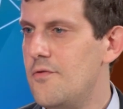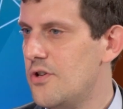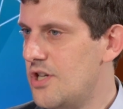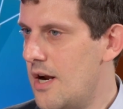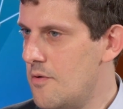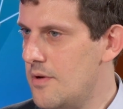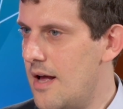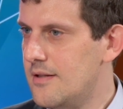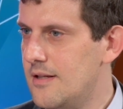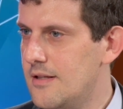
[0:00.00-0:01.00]
for sharing with
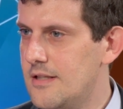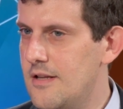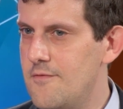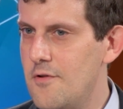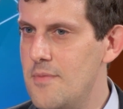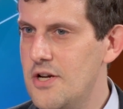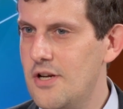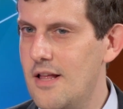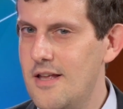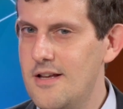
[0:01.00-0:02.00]
us this
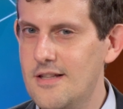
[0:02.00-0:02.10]
information. I think